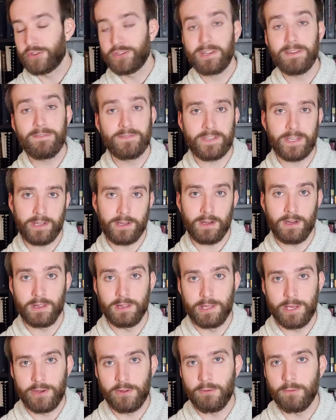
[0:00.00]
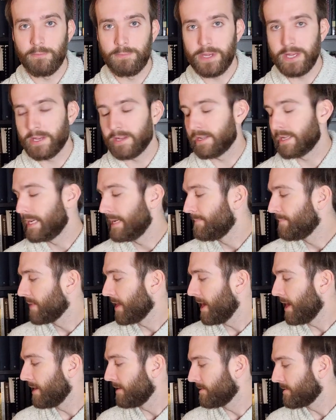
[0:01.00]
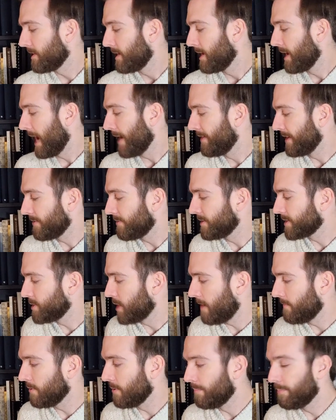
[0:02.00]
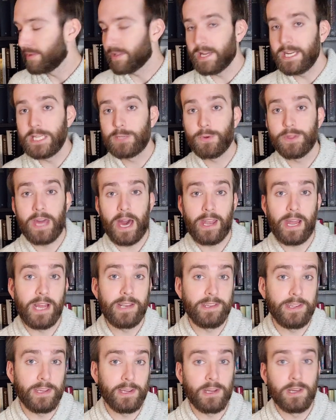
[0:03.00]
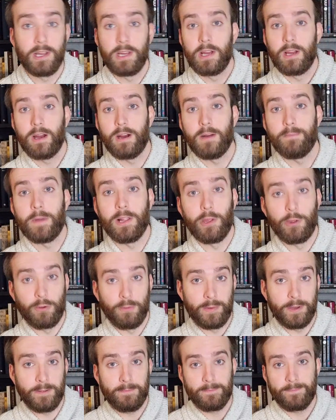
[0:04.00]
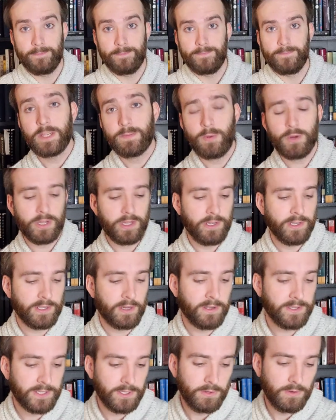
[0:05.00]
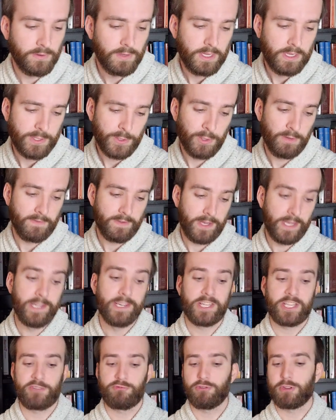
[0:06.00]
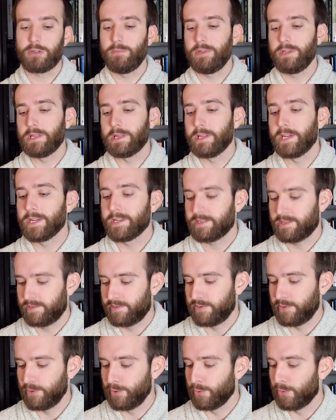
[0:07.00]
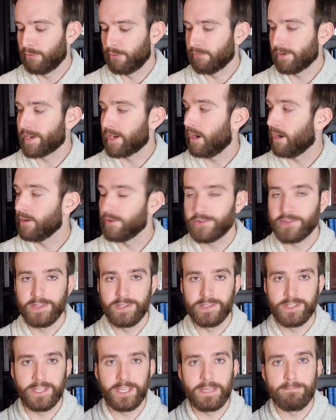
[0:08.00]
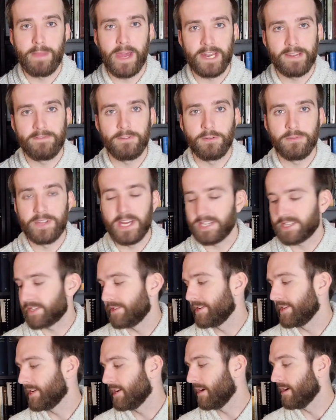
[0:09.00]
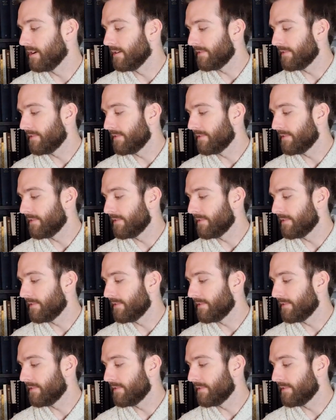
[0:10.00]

shifting a little bit. And I think this novel plays with that idea Um, a little bit. And this book is also sort of inextricably linked to Rick Harsh's The Manifold Destiny